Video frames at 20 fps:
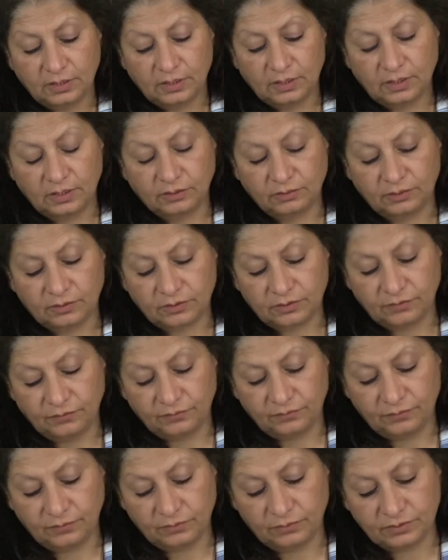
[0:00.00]
And you are
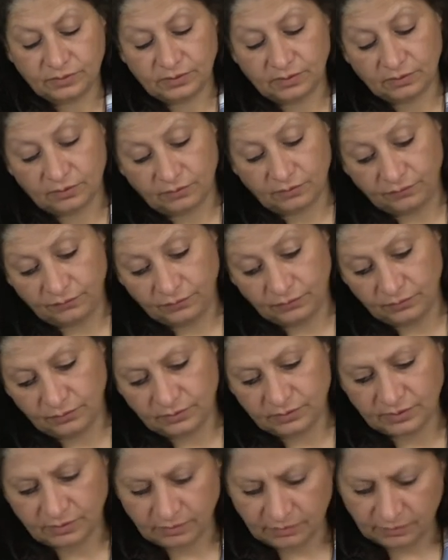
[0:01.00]
confused and
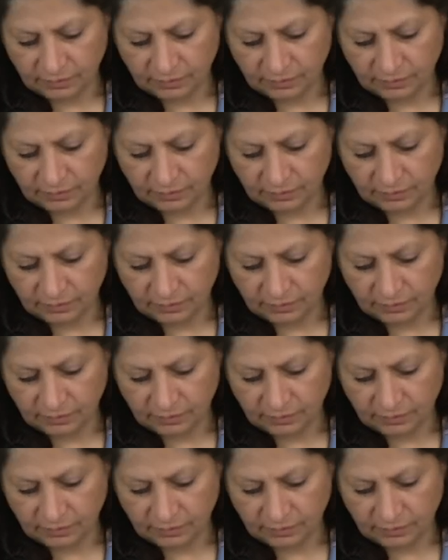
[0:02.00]
confused and